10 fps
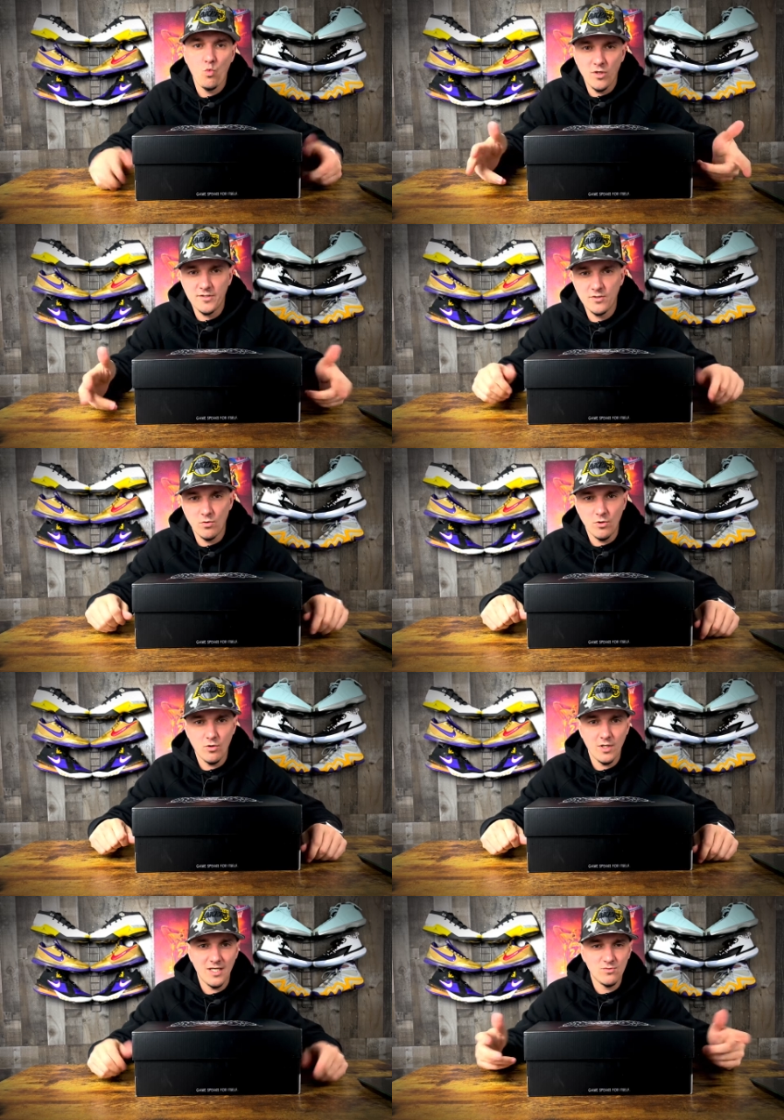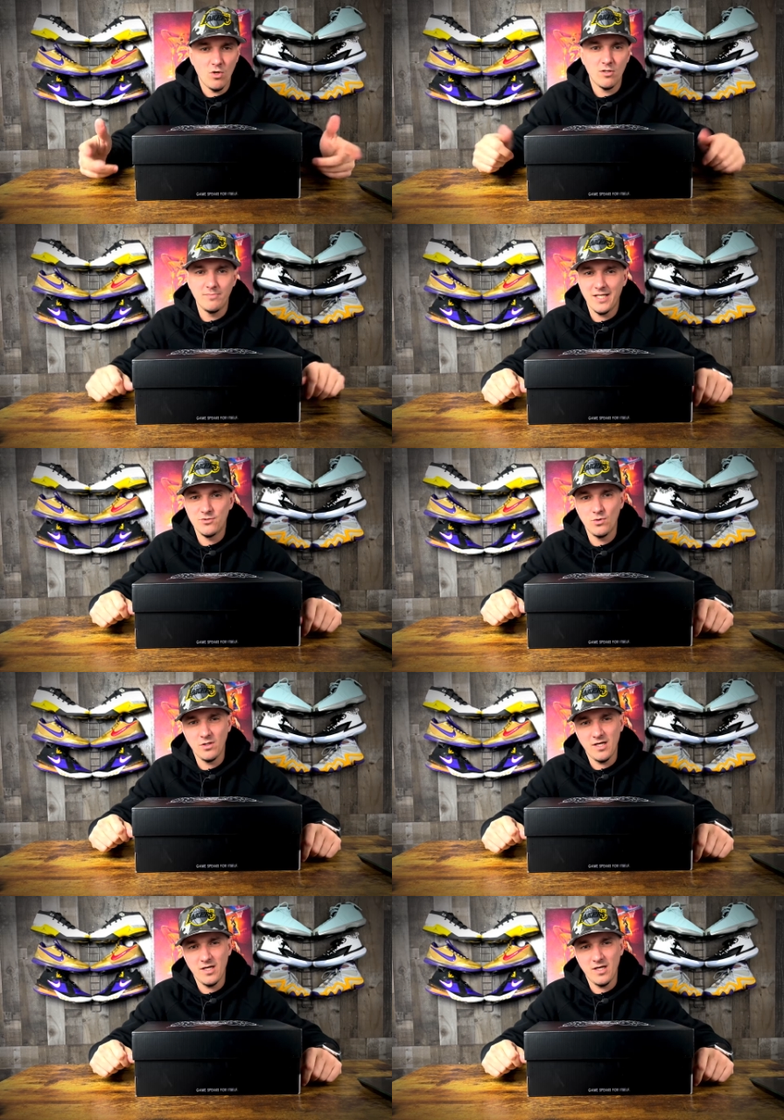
What's going on guys? Welcome back to another